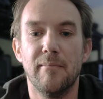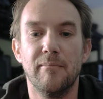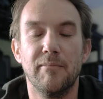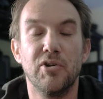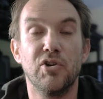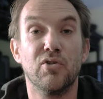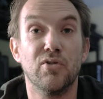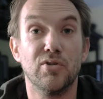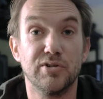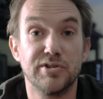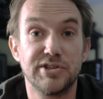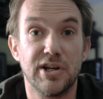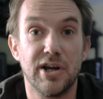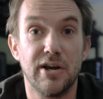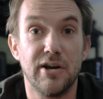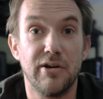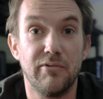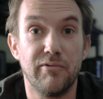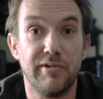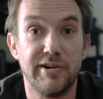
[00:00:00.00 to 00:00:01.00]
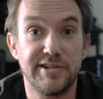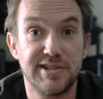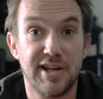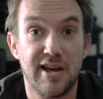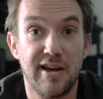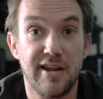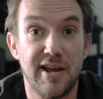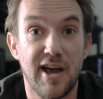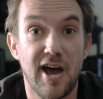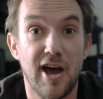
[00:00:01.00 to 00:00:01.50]
your auto
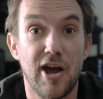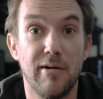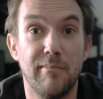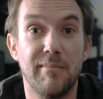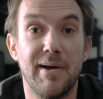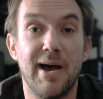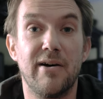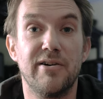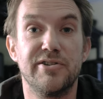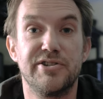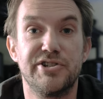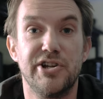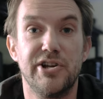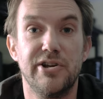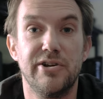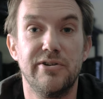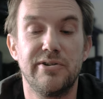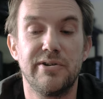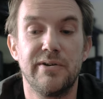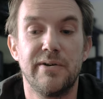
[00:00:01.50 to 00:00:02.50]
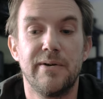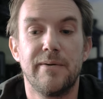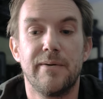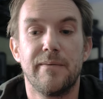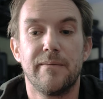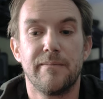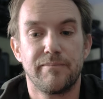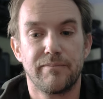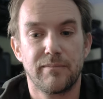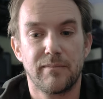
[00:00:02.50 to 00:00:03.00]
return home altitude.
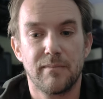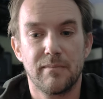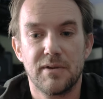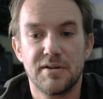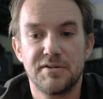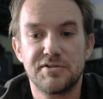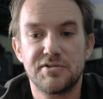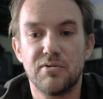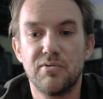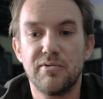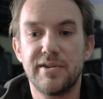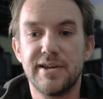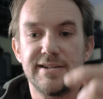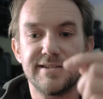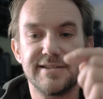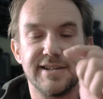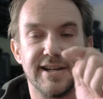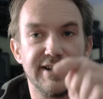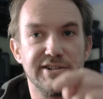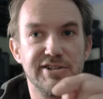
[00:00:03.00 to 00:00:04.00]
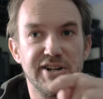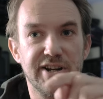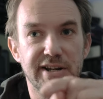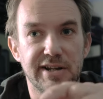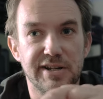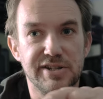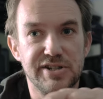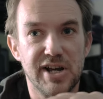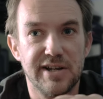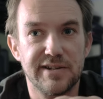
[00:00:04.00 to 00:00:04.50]
So all these things you can
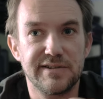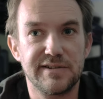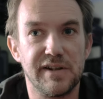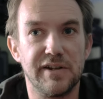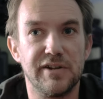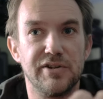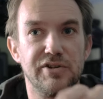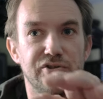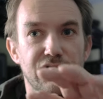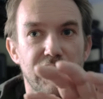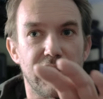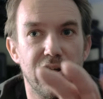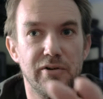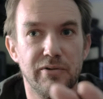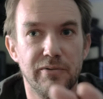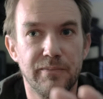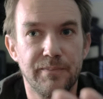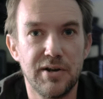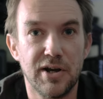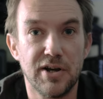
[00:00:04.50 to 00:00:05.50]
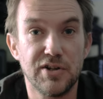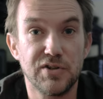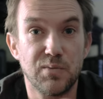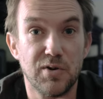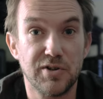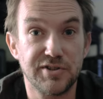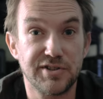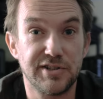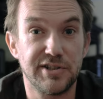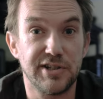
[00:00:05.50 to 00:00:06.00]
adjust so that the drone knows
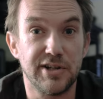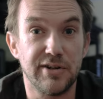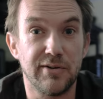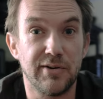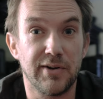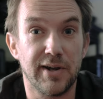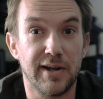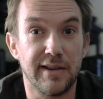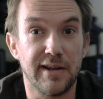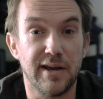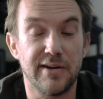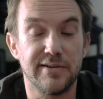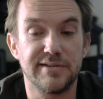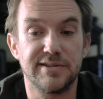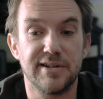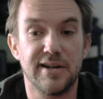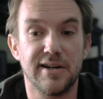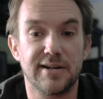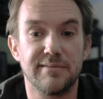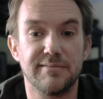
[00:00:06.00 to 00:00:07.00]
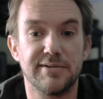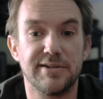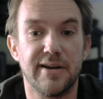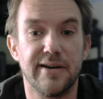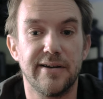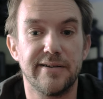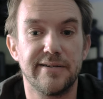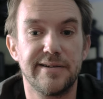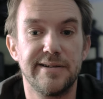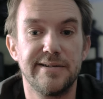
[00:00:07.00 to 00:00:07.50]
what to do in those
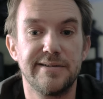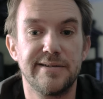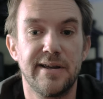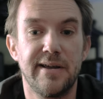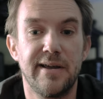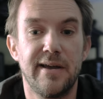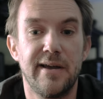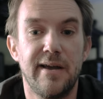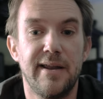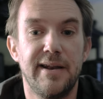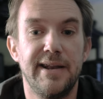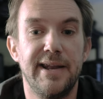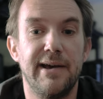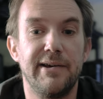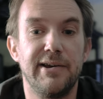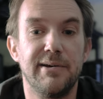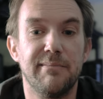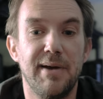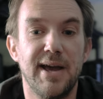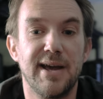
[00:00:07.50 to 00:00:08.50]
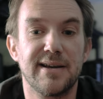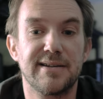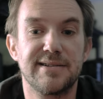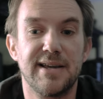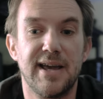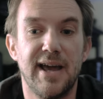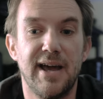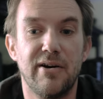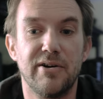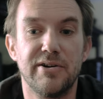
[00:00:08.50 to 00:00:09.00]
circumstances. Now your max
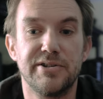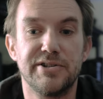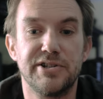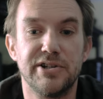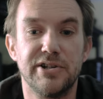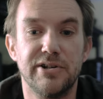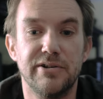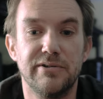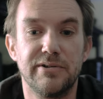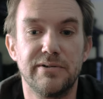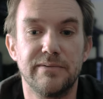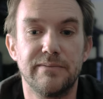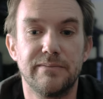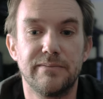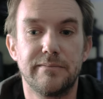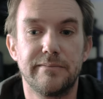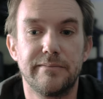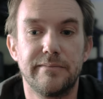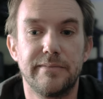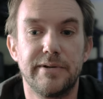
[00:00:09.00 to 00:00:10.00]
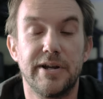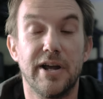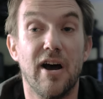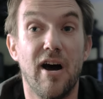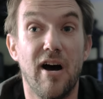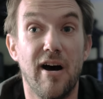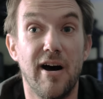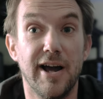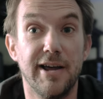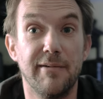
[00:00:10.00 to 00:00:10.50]
altitude, your
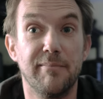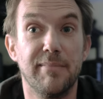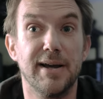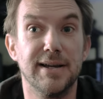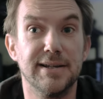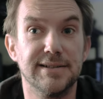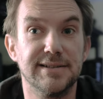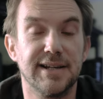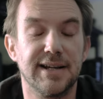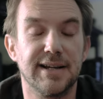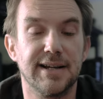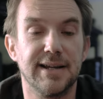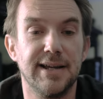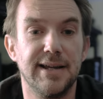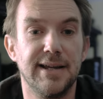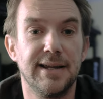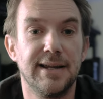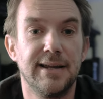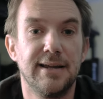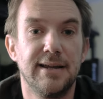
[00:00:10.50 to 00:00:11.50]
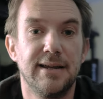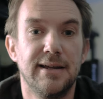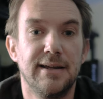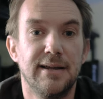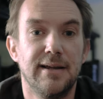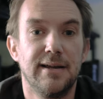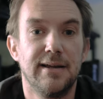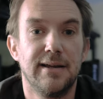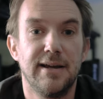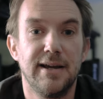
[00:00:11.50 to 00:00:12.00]
height basically,
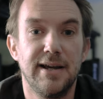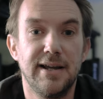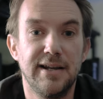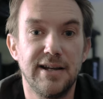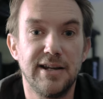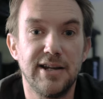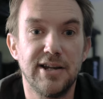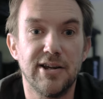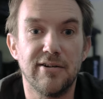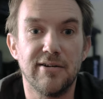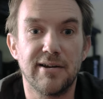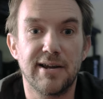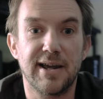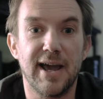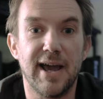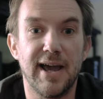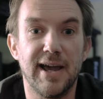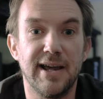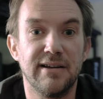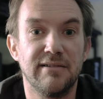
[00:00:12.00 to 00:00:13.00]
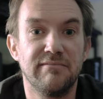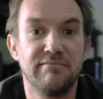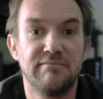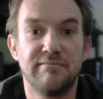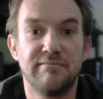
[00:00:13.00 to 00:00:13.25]
in the UK